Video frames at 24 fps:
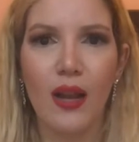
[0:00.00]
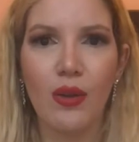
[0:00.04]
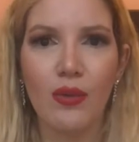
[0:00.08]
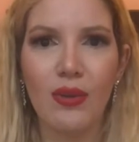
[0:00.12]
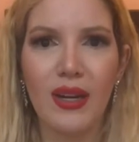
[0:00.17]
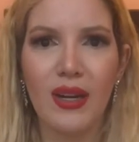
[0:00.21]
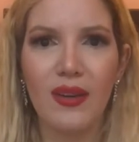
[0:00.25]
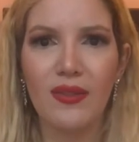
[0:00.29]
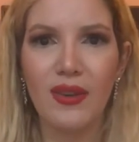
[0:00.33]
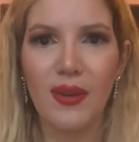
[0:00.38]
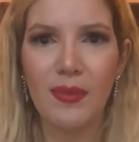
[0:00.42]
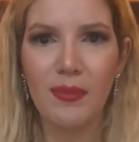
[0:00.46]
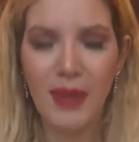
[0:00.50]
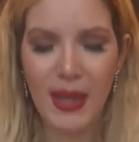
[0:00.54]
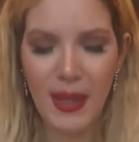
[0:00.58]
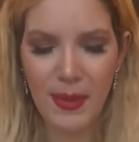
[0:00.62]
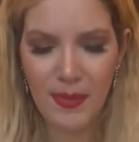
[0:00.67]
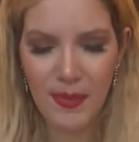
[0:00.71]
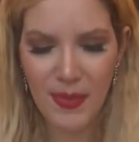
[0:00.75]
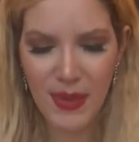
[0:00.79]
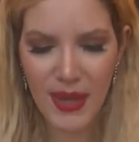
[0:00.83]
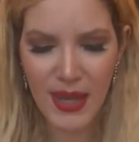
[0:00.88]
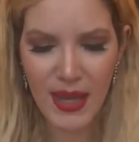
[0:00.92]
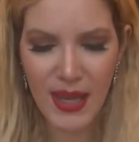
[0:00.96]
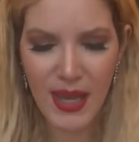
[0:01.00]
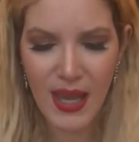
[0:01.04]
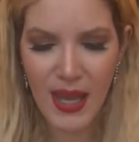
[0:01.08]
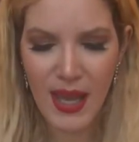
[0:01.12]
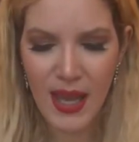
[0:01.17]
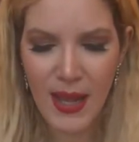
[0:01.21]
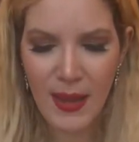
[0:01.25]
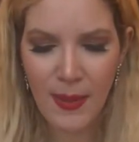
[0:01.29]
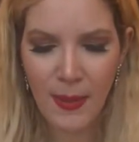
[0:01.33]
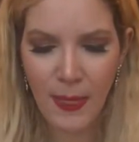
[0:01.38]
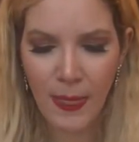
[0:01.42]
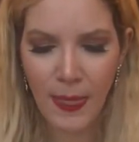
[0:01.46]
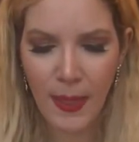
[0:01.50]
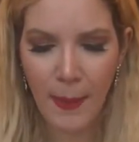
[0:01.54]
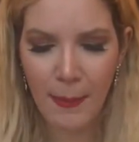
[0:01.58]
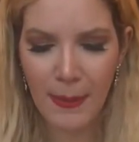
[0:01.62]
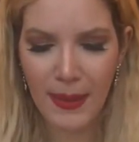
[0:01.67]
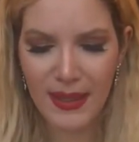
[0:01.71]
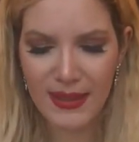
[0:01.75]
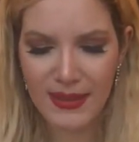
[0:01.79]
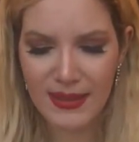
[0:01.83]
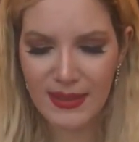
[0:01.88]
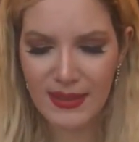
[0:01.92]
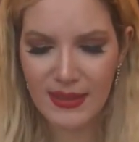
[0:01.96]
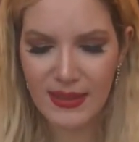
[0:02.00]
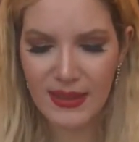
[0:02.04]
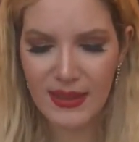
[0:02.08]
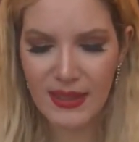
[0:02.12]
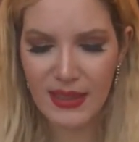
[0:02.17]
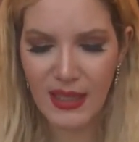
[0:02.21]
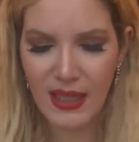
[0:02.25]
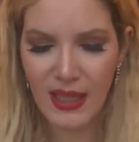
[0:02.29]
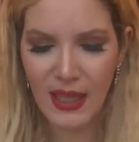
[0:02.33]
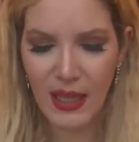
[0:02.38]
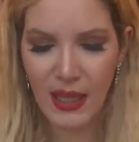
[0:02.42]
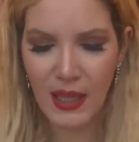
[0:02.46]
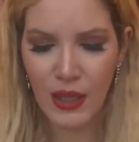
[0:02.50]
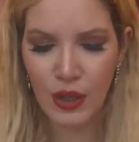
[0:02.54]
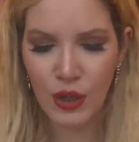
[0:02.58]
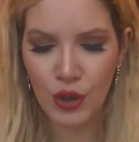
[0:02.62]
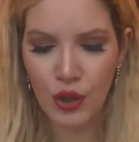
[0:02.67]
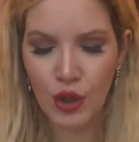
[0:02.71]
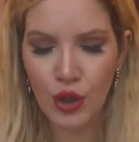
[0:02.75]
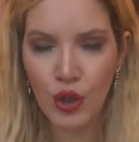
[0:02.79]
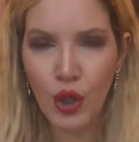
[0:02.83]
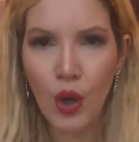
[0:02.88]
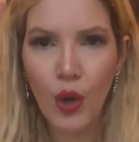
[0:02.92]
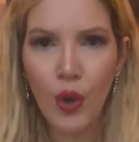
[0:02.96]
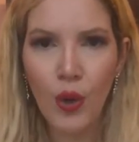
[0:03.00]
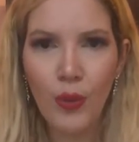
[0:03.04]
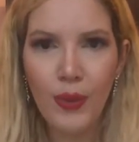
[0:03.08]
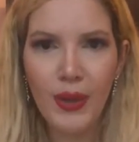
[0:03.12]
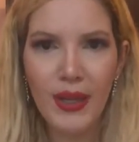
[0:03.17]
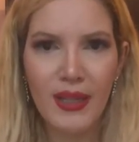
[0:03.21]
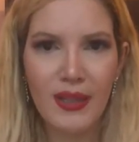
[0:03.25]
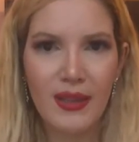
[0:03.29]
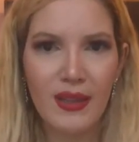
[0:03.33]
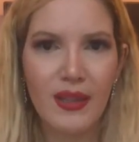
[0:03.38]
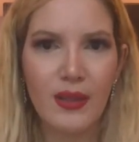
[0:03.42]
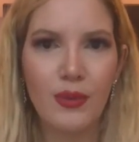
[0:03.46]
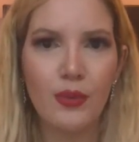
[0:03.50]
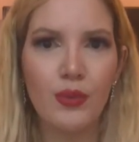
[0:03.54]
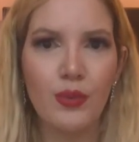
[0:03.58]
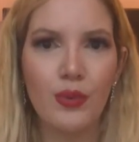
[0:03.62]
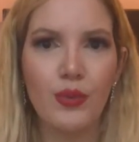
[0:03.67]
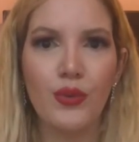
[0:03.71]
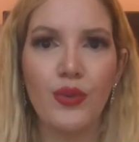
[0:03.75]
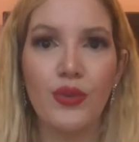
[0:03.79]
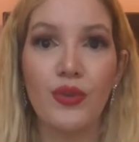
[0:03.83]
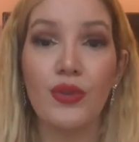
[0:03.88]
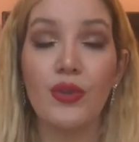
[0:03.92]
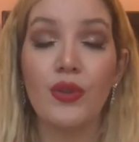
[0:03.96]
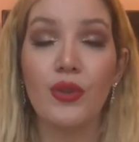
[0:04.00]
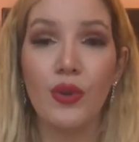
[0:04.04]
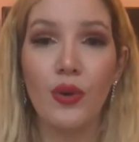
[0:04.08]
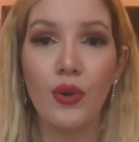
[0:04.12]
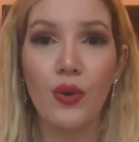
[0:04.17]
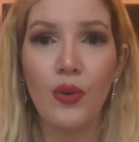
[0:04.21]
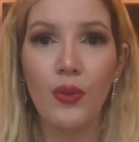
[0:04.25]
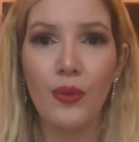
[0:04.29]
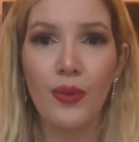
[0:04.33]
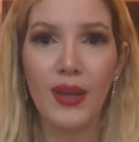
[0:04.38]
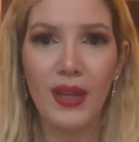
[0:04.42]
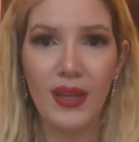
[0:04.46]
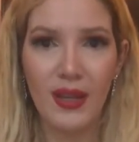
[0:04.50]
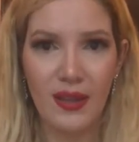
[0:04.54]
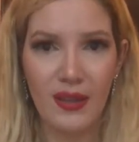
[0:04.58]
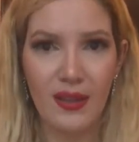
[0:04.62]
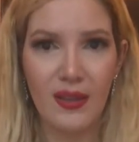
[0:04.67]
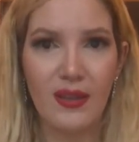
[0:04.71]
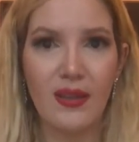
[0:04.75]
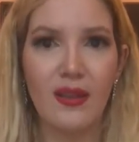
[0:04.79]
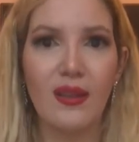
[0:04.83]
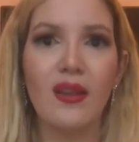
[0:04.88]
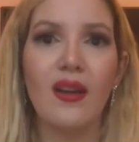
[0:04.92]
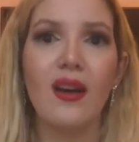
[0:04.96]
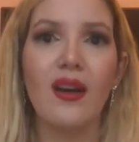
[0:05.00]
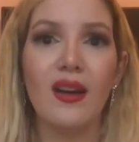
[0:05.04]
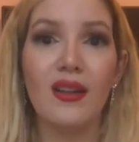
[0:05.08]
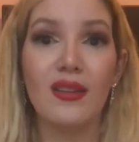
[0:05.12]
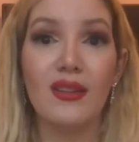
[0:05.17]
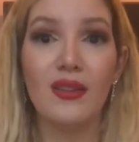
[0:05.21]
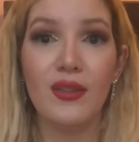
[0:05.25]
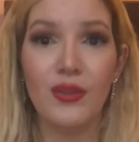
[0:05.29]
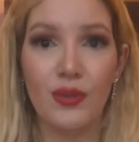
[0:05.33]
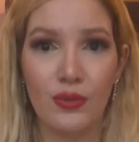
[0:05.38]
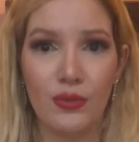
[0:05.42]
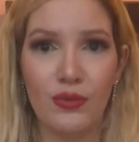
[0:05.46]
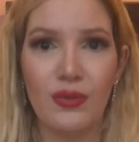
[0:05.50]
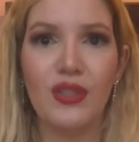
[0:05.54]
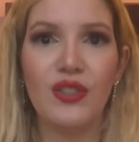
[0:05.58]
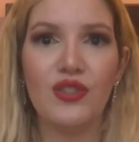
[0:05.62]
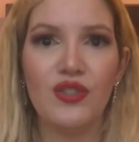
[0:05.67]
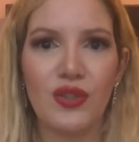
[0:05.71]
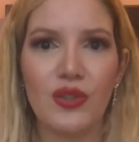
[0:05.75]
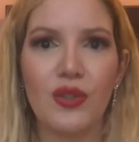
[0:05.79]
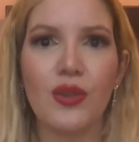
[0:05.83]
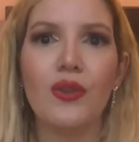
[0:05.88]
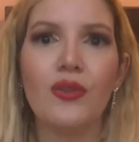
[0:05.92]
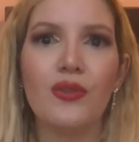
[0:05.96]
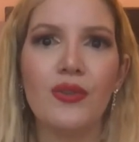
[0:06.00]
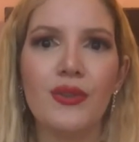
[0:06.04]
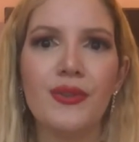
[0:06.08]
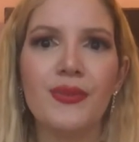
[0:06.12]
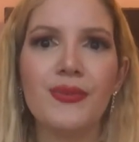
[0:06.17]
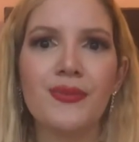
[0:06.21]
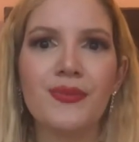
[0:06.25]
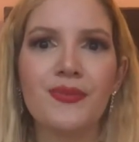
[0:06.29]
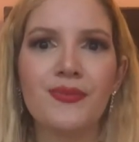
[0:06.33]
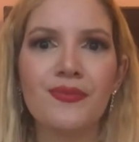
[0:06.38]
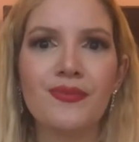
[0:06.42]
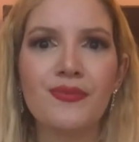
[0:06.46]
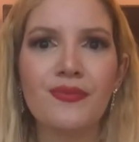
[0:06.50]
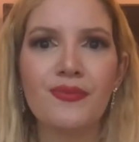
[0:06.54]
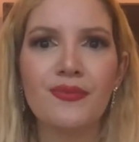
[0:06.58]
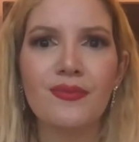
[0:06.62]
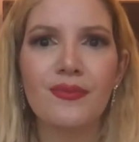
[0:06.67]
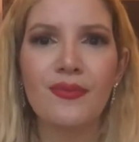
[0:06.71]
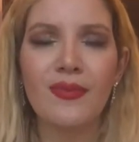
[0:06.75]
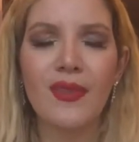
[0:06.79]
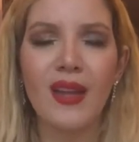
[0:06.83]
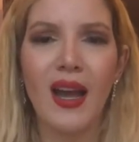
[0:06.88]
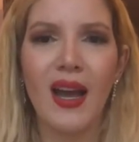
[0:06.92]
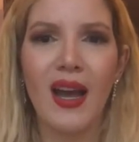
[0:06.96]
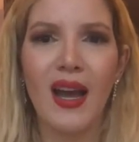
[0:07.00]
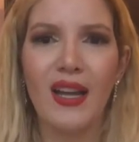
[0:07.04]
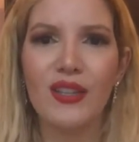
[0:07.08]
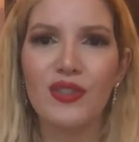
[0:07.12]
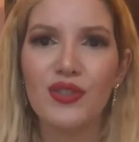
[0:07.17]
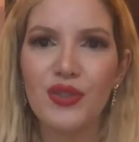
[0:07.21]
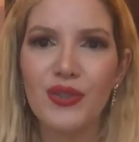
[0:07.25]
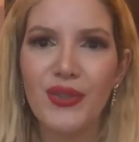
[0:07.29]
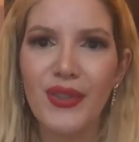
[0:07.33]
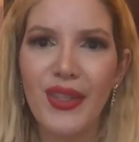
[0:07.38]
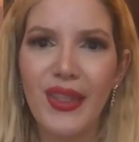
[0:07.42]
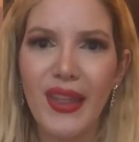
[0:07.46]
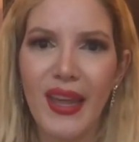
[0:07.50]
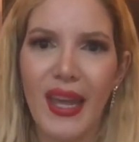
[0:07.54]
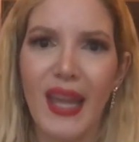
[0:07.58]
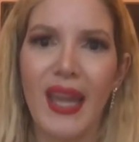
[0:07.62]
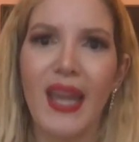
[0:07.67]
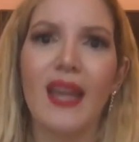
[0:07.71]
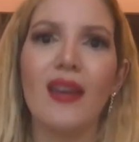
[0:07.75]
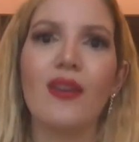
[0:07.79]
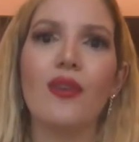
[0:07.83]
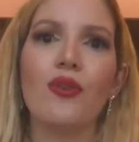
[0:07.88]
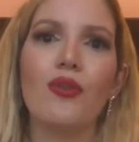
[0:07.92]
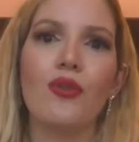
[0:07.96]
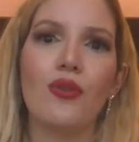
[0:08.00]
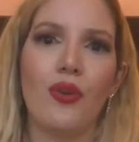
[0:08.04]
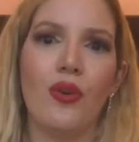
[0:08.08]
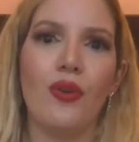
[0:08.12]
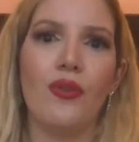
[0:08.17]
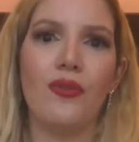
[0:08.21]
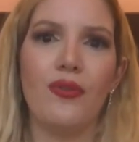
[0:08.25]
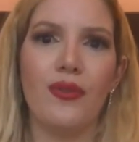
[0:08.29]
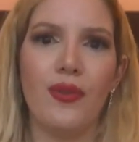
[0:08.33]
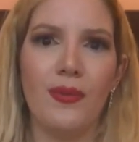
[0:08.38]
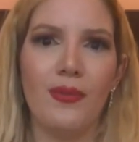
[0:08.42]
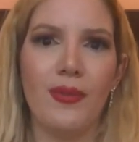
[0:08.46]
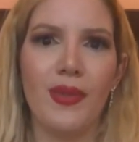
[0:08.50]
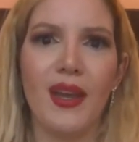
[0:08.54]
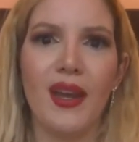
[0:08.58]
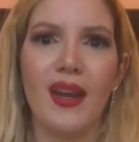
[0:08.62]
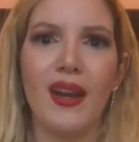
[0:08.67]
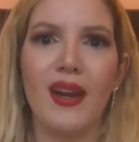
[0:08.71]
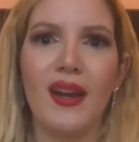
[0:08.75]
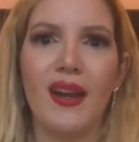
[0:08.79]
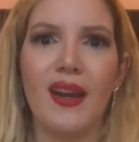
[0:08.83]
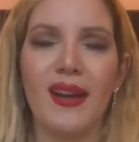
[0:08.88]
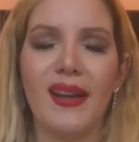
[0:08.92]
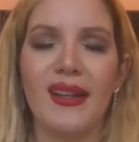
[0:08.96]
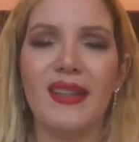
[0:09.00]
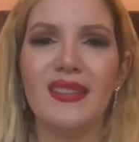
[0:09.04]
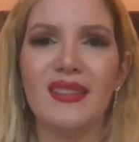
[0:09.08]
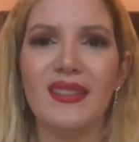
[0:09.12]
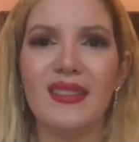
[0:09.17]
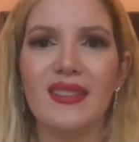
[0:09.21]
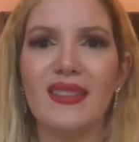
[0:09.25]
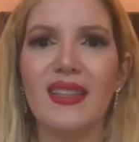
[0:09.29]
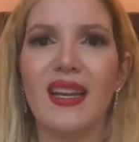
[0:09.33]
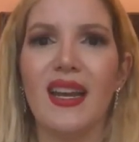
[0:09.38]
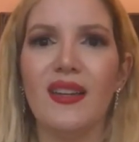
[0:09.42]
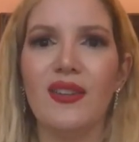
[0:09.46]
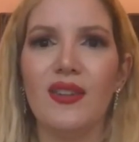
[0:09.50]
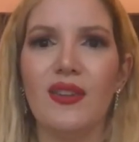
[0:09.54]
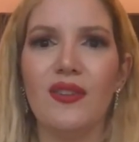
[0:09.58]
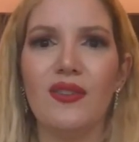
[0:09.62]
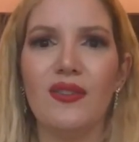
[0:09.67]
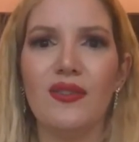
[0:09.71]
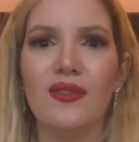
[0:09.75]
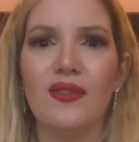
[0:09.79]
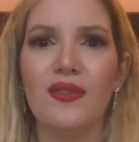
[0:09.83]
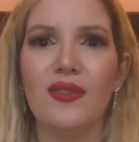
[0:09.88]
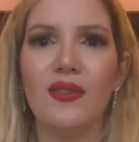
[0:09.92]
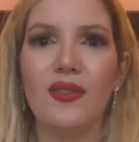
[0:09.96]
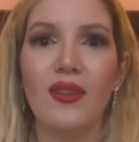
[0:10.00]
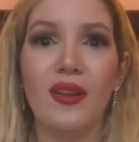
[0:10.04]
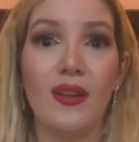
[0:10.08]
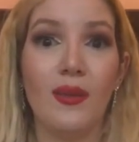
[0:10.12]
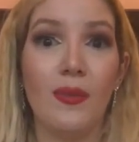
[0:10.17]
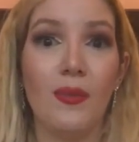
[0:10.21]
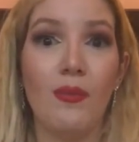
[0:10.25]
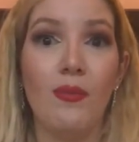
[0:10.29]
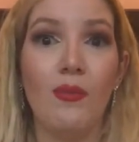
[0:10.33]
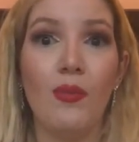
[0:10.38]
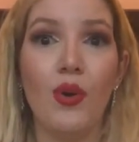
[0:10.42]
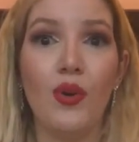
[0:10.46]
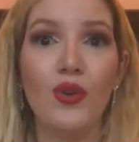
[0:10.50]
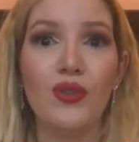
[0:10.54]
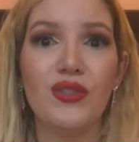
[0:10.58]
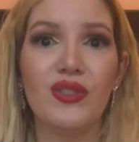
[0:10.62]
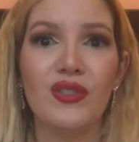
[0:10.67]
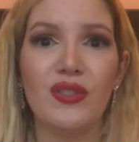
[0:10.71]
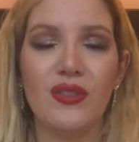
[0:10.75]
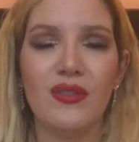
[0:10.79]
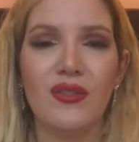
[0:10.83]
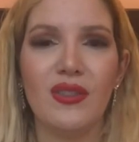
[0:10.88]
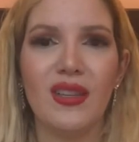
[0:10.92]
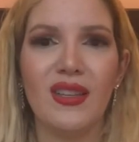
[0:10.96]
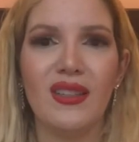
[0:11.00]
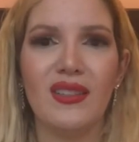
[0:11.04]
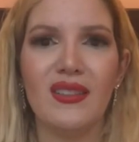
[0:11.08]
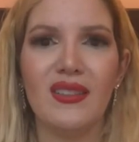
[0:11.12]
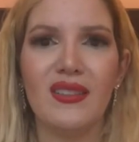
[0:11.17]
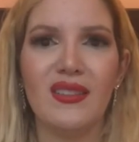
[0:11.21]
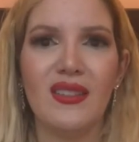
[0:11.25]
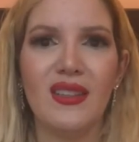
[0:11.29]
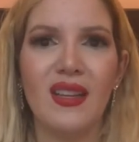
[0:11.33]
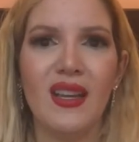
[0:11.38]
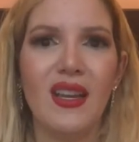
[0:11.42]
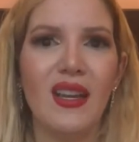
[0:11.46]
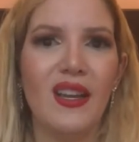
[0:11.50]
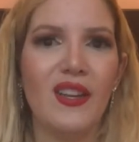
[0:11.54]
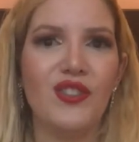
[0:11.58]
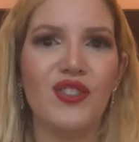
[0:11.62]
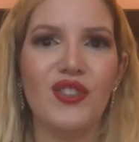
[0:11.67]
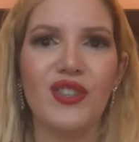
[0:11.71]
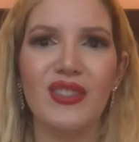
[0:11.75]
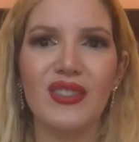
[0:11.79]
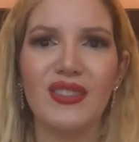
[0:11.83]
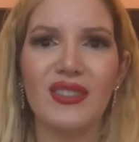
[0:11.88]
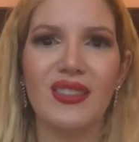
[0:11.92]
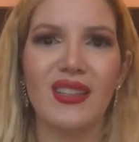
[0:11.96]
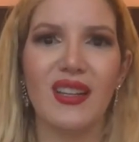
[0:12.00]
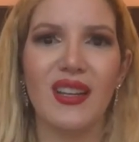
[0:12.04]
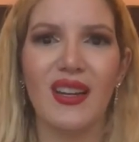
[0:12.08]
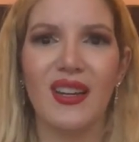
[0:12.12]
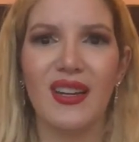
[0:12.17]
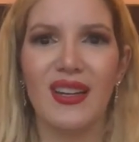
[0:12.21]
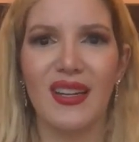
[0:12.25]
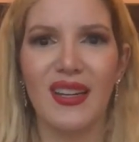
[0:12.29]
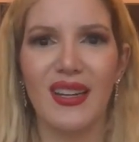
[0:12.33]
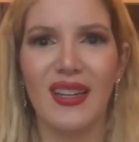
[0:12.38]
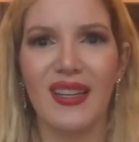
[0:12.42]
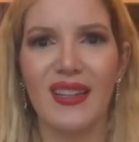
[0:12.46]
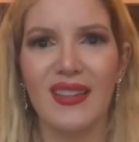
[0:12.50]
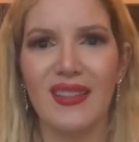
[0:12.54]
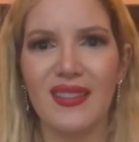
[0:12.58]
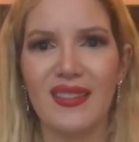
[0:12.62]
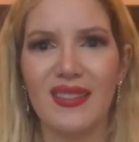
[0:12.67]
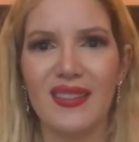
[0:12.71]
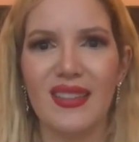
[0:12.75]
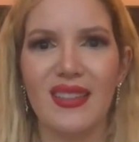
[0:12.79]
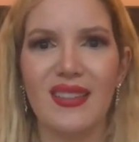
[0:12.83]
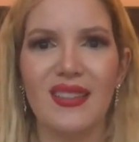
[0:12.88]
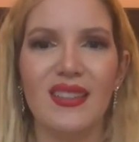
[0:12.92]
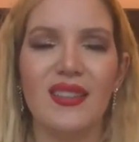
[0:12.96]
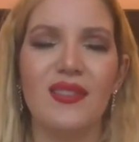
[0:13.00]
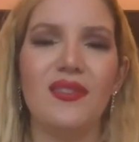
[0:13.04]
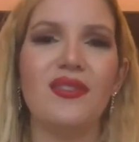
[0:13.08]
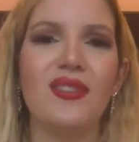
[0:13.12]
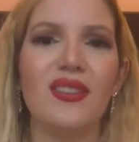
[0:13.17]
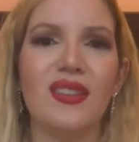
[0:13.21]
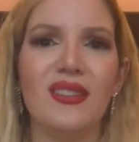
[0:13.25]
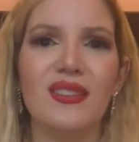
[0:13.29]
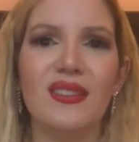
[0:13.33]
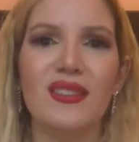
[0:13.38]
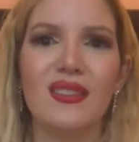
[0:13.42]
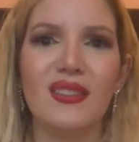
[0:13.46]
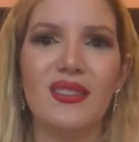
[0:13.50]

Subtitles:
whatever it may be, but knowing the root, knowing the original, to then grow from there, instead of most of us just learning the different